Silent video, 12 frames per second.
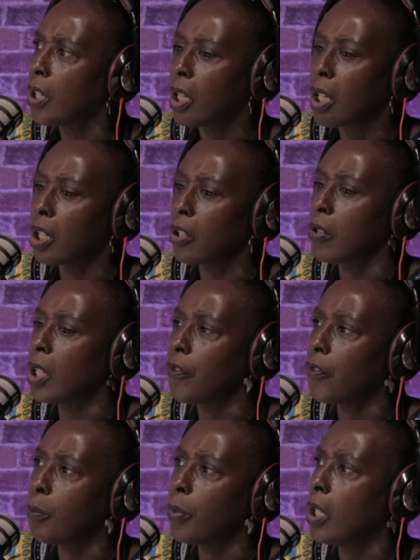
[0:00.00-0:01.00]
I don't have to
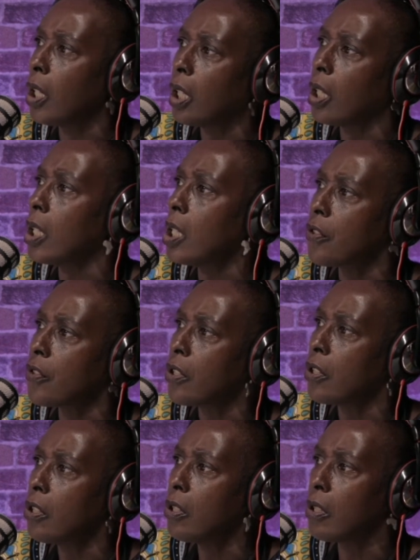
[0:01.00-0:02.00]
be in this.
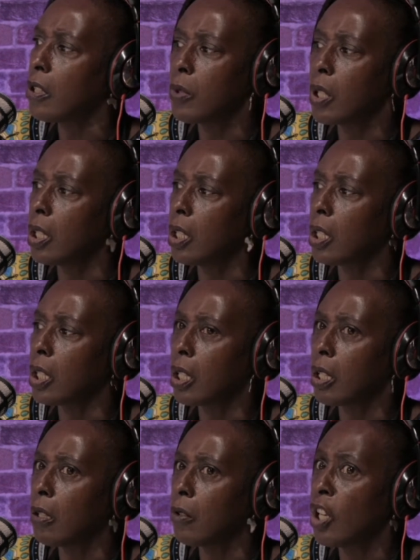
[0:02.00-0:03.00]
You know, when I learned
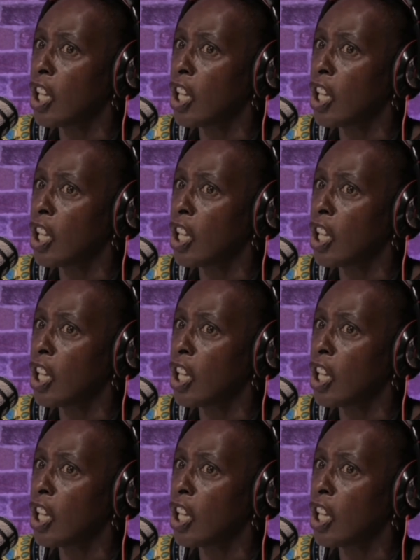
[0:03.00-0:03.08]
that,